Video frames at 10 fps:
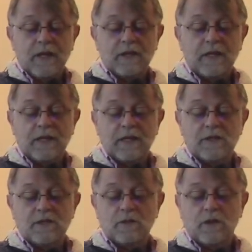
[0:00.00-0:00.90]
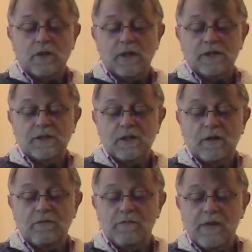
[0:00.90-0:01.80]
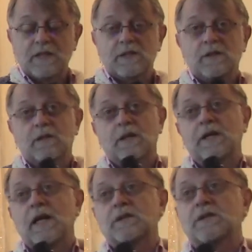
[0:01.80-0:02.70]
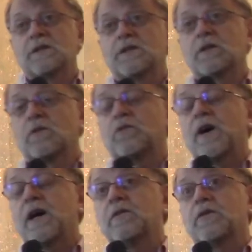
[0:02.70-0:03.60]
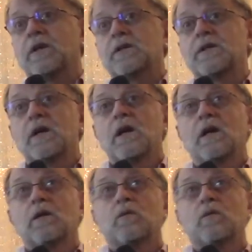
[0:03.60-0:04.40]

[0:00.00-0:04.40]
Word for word: that leads to a quest of mental analysis. So the five is the